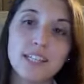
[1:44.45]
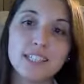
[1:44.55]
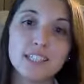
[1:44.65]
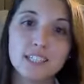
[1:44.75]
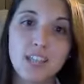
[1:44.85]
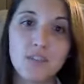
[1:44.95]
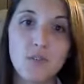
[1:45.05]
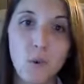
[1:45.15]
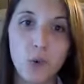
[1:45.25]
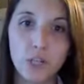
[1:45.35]
This is
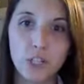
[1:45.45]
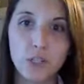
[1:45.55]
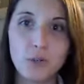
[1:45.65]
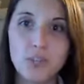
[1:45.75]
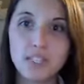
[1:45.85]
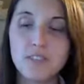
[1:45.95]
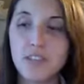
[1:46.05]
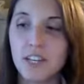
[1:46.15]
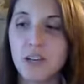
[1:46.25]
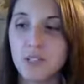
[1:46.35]
for you. This
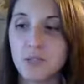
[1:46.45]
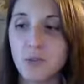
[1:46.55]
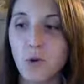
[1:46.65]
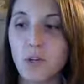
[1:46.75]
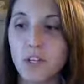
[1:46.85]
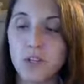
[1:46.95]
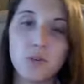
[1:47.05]
video is for you,